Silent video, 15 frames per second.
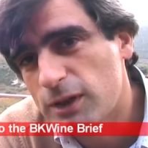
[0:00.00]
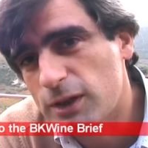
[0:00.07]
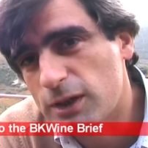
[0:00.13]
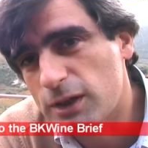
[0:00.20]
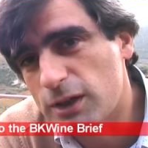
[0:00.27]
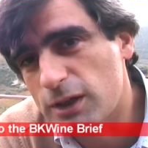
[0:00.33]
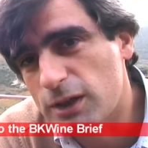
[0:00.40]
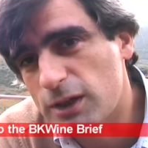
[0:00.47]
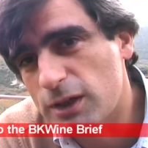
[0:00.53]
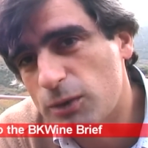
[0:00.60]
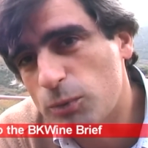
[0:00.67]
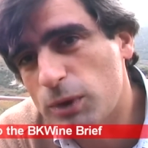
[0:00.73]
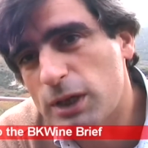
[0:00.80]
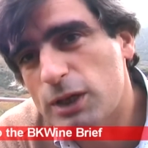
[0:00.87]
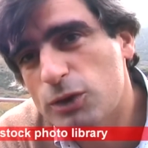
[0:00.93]

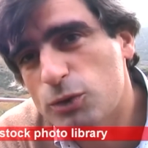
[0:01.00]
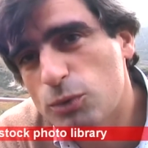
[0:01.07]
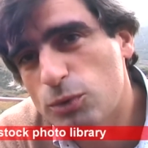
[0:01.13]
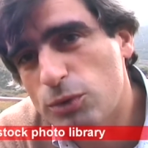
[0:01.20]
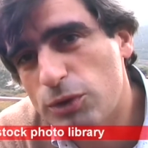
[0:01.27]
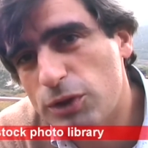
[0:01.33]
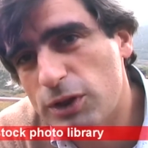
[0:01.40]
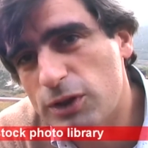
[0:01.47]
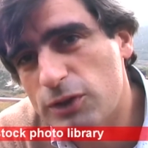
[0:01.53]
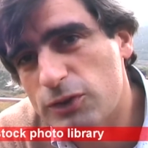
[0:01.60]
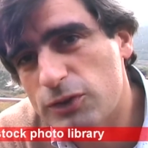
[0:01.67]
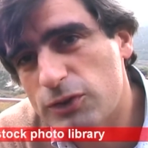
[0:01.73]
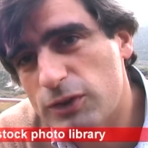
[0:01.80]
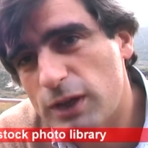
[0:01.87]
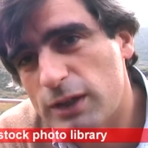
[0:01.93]
We can do
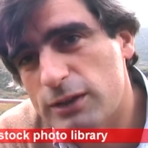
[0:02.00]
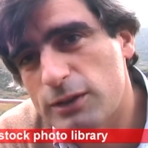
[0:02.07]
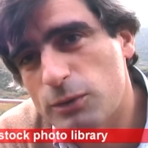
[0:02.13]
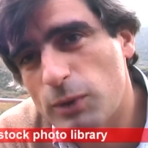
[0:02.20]
things at the